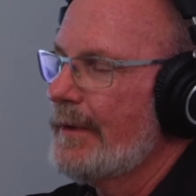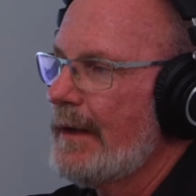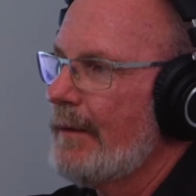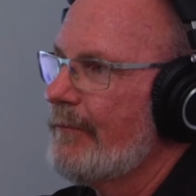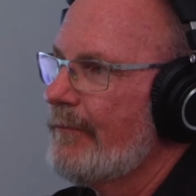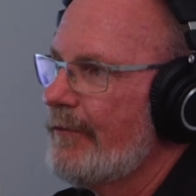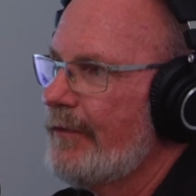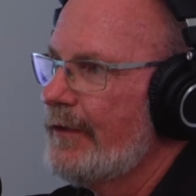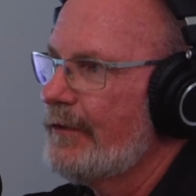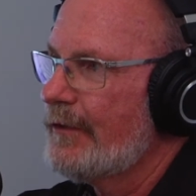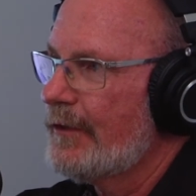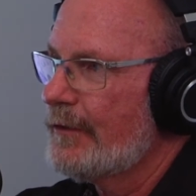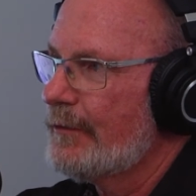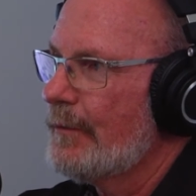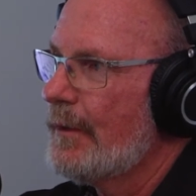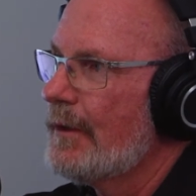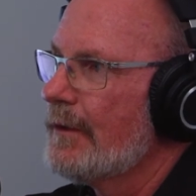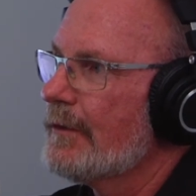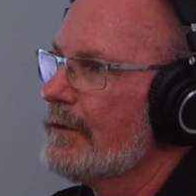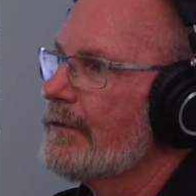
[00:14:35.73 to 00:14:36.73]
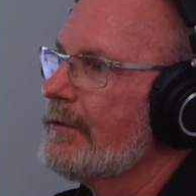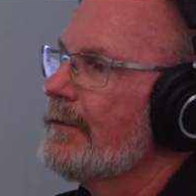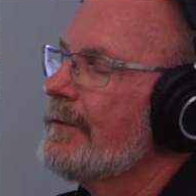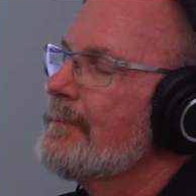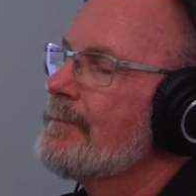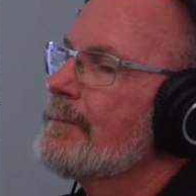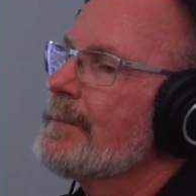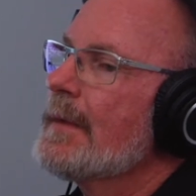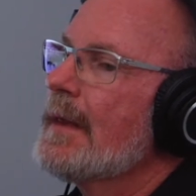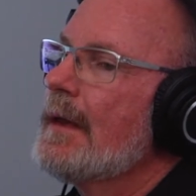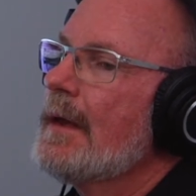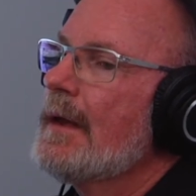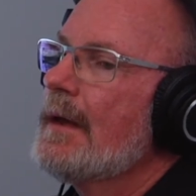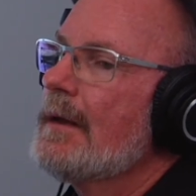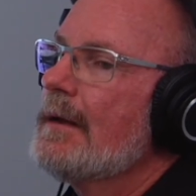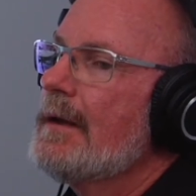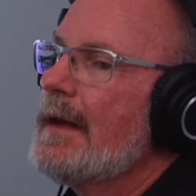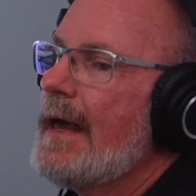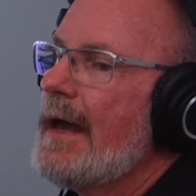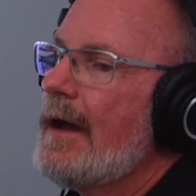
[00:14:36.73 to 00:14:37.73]
yep, physics works.
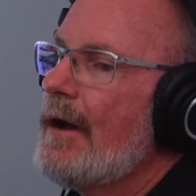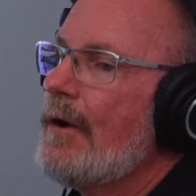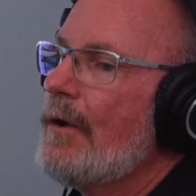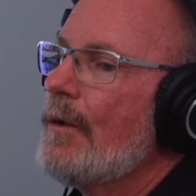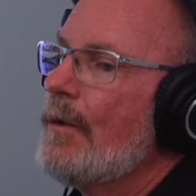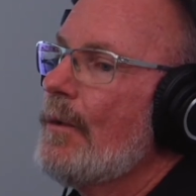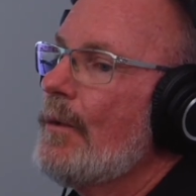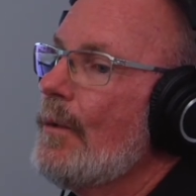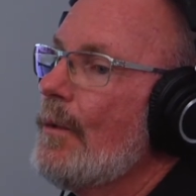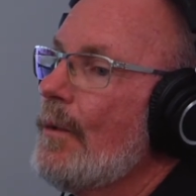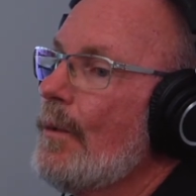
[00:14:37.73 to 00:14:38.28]
Now,